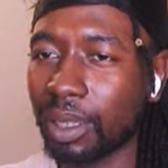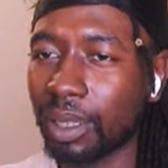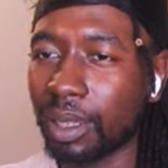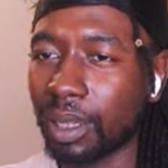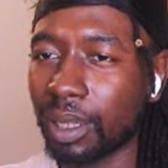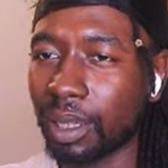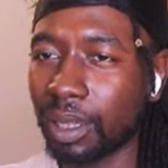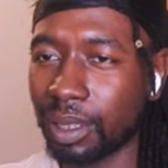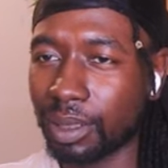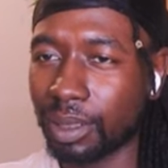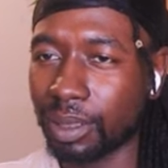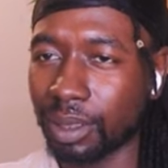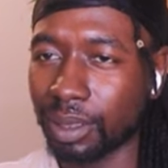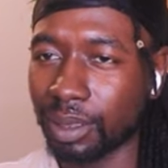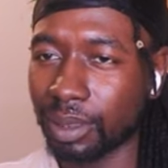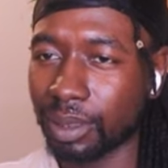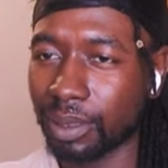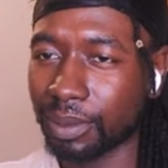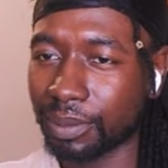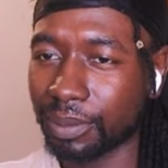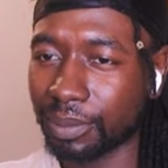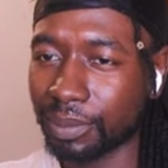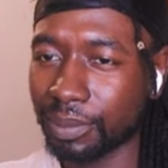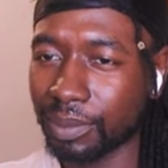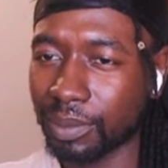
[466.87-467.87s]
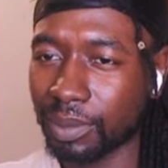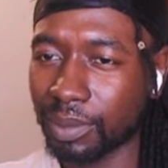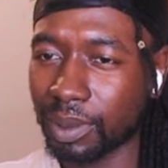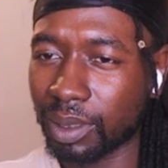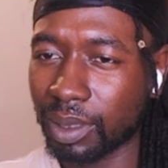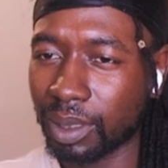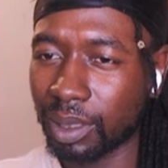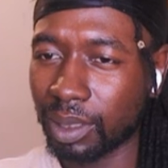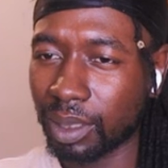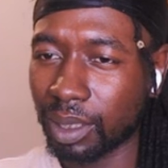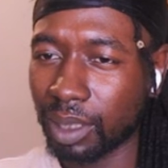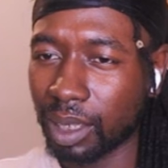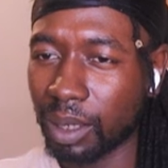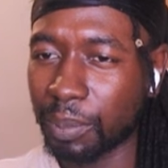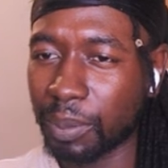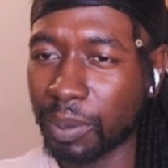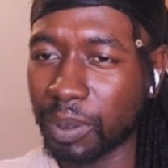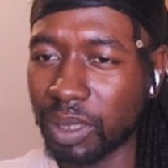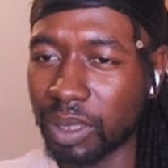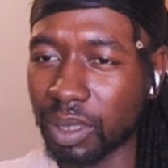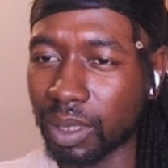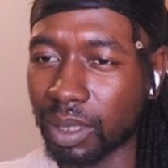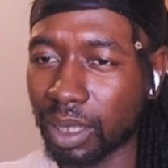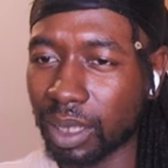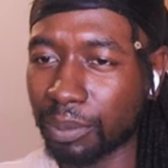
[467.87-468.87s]
Ada, up
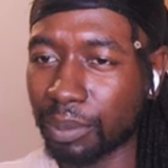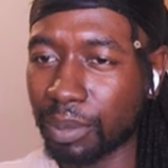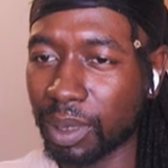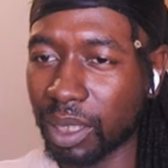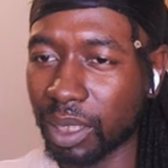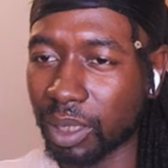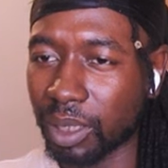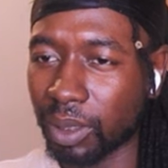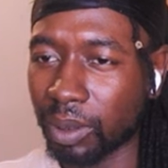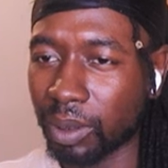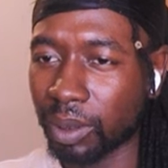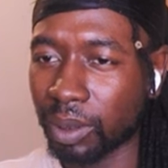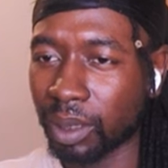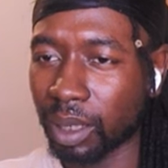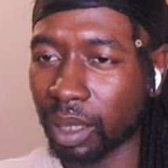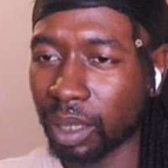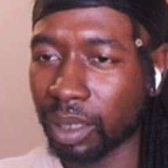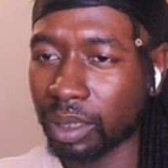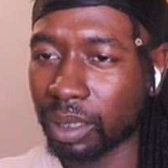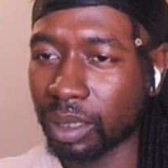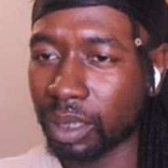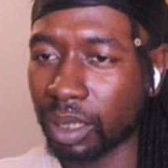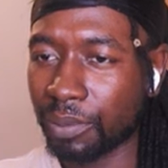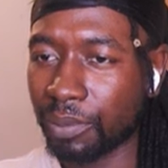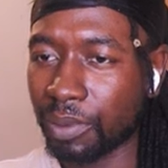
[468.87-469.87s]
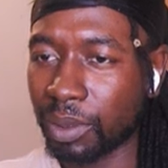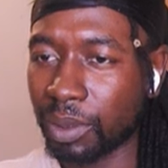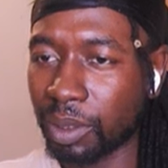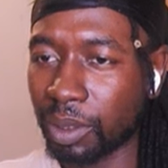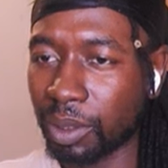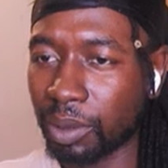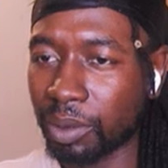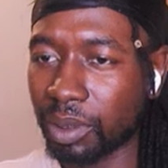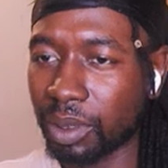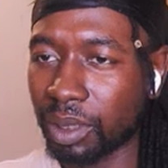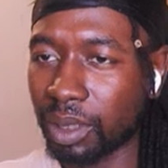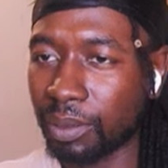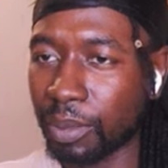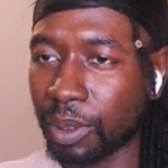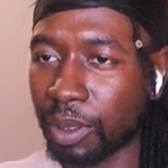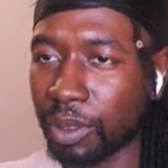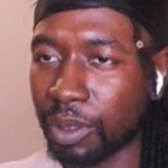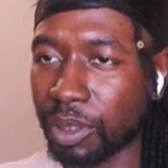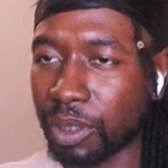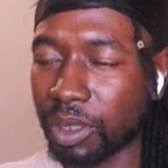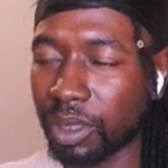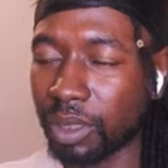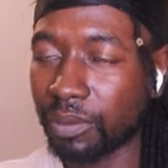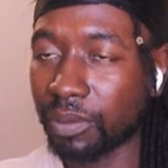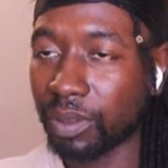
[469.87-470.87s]
until I met you, I'd never known the
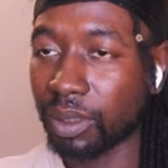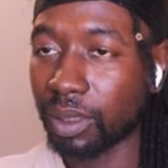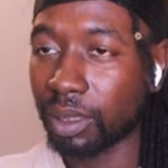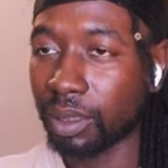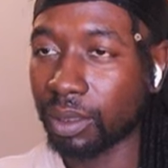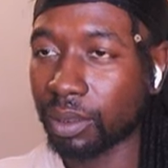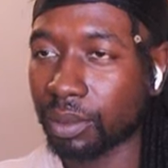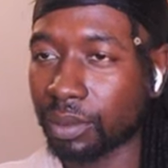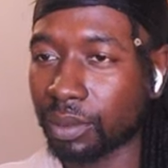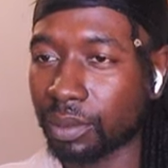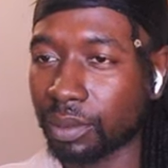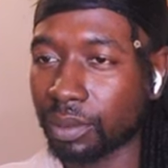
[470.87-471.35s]
emotion of love.